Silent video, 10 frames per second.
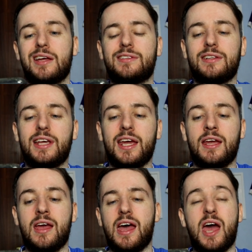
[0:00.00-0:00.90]

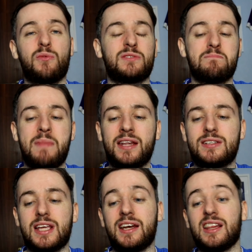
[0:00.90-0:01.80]
Today, it was
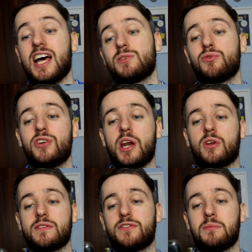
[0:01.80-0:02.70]
mince. And the last one we read it
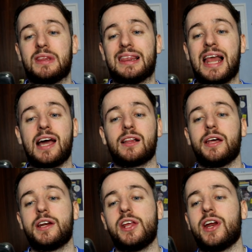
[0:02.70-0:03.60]
comes from
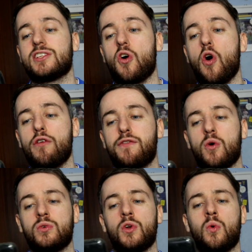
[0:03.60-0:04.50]
Lackland. He writes,
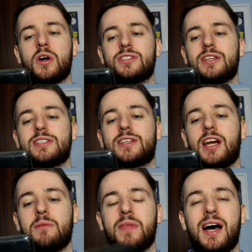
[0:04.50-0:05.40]
awful. No words to
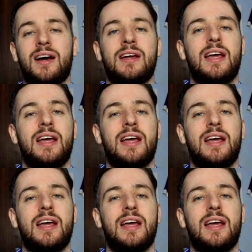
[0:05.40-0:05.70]
describe that.